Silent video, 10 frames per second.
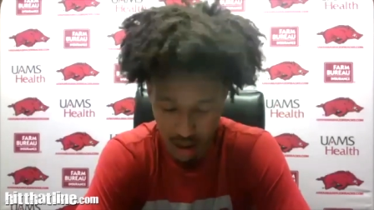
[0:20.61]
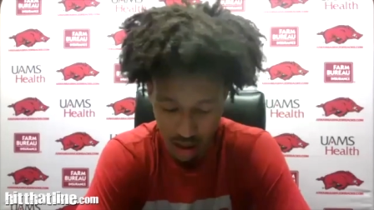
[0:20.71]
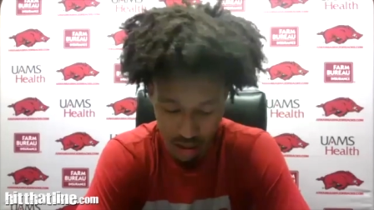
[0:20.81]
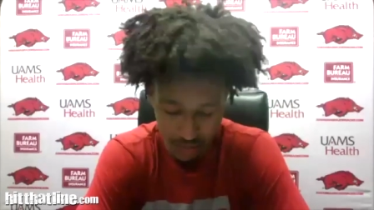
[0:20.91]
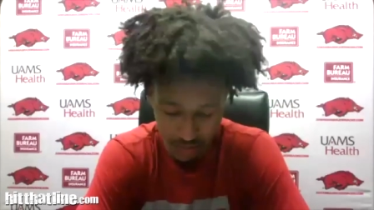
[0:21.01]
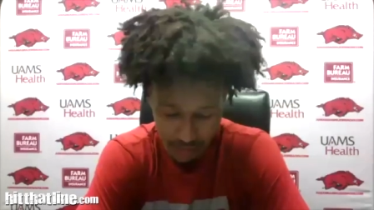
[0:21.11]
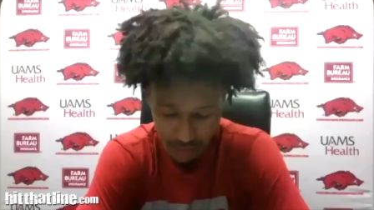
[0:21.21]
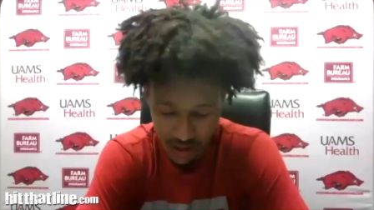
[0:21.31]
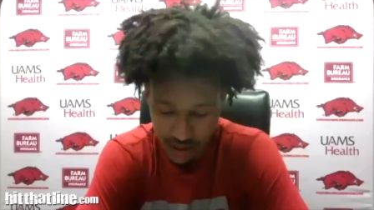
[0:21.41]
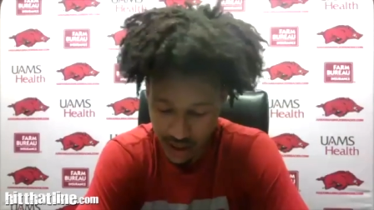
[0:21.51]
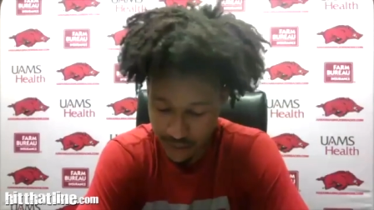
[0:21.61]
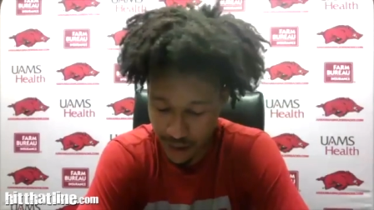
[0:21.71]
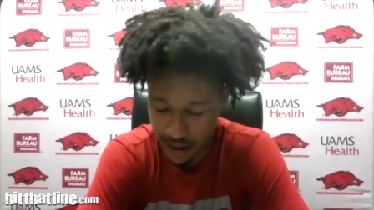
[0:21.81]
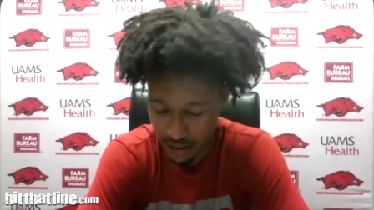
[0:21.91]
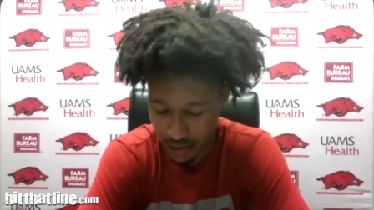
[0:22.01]
Um, we just kept
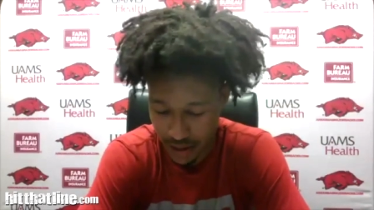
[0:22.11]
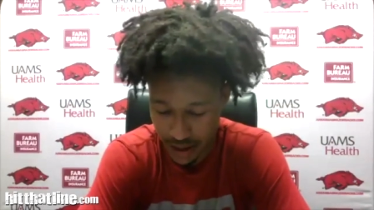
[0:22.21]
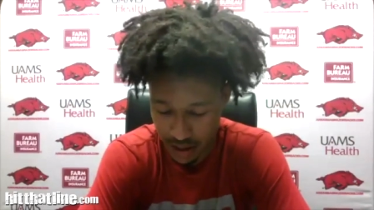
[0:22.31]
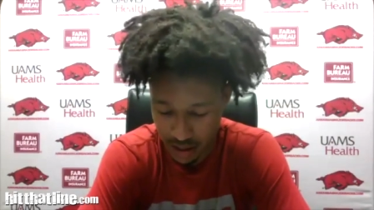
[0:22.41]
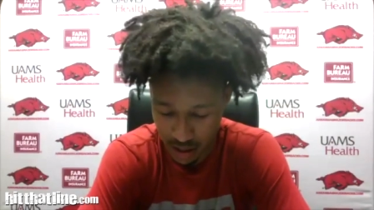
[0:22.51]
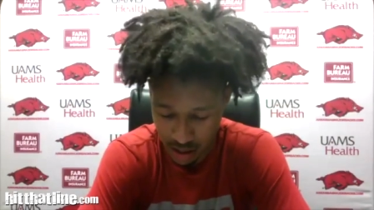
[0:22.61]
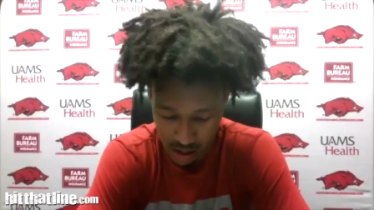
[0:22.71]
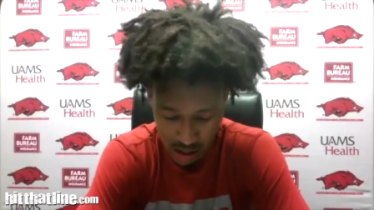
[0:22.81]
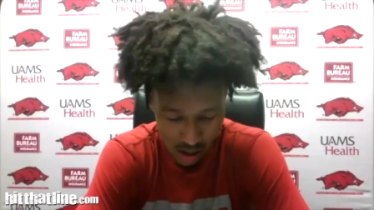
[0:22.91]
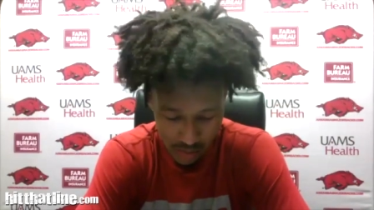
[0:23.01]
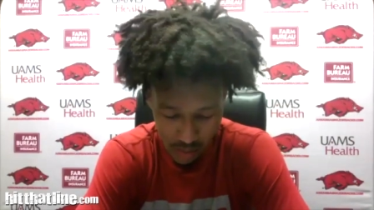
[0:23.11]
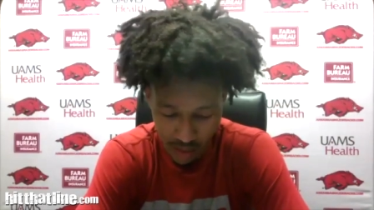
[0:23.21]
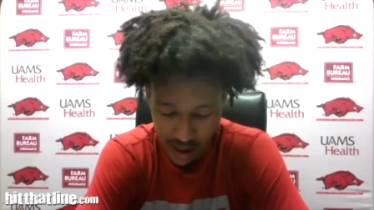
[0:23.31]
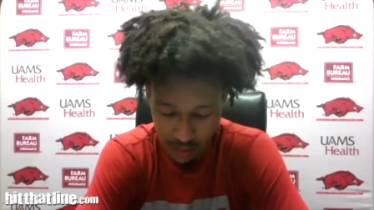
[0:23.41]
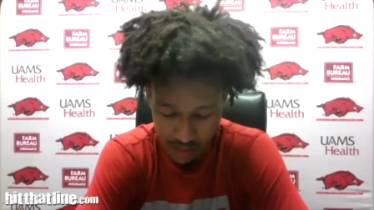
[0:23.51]
fighting away, but
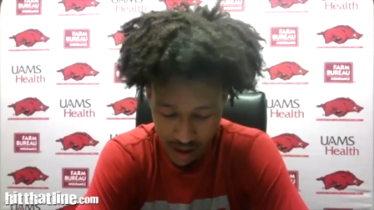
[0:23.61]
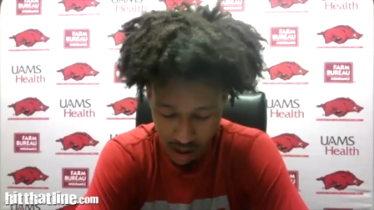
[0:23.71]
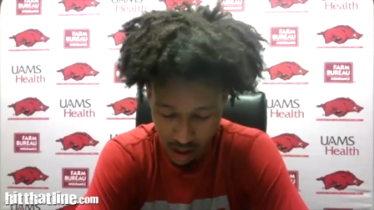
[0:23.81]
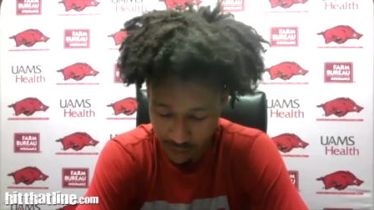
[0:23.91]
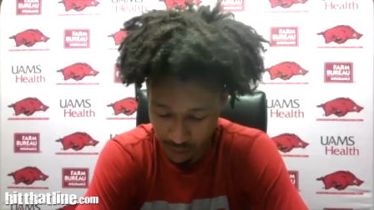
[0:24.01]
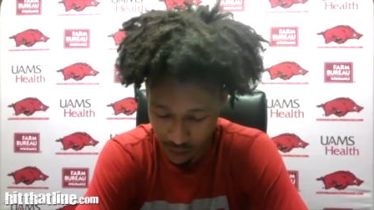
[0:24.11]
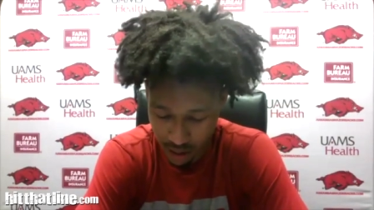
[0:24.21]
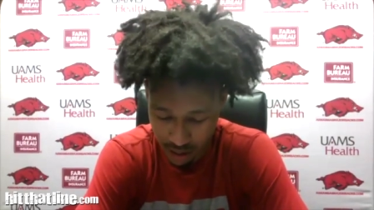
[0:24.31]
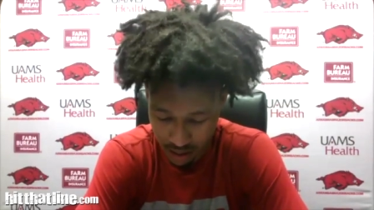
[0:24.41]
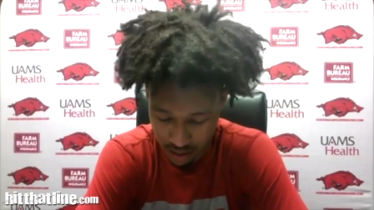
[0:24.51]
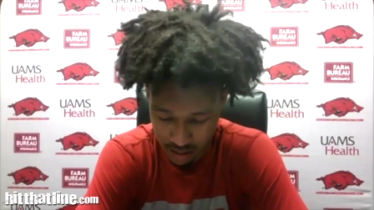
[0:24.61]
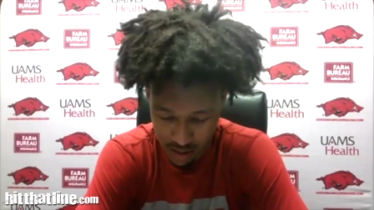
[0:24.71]
we got to be better overall.